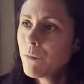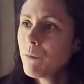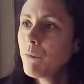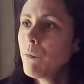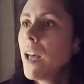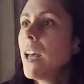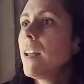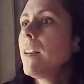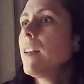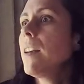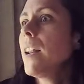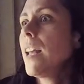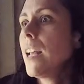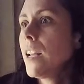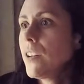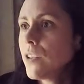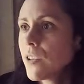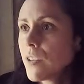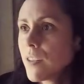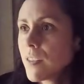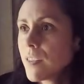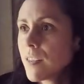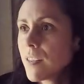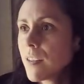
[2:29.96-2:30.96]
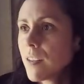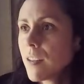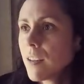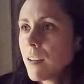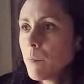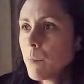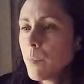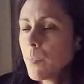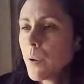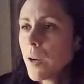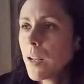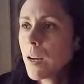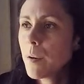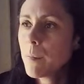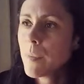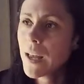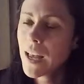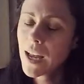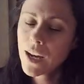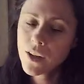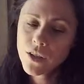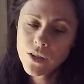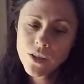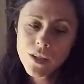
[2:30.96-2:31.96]
at an agency, but I'm
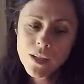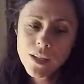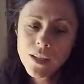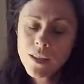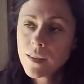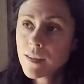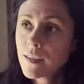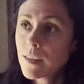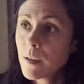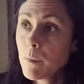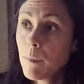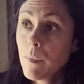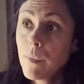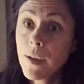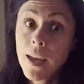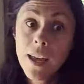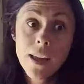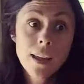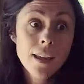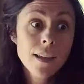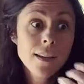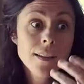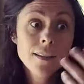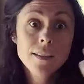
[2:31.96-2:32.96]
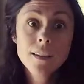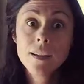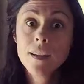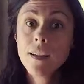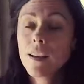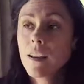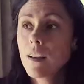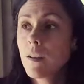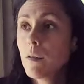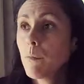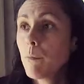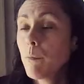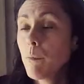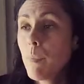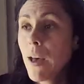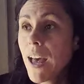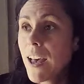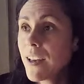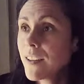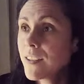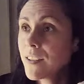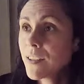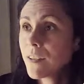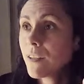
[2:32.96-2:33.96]
actually this amazing
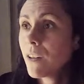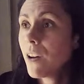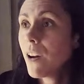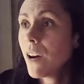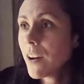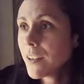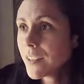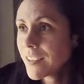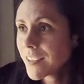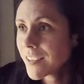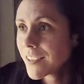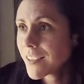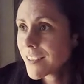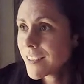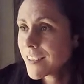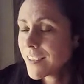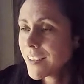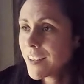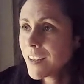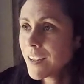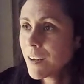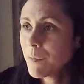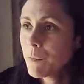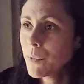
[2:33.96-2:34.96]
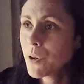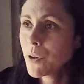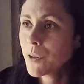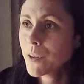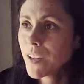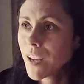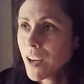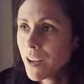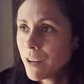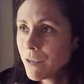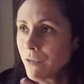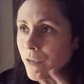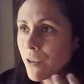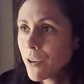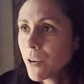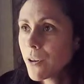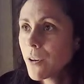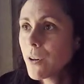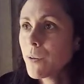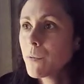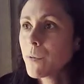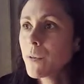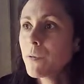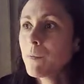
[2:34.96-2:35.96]
pastel artist and I'm not kind of
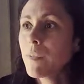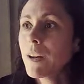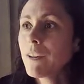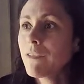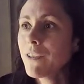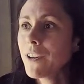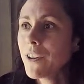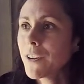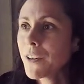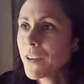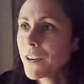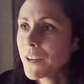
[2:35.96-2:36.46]
going with my flow.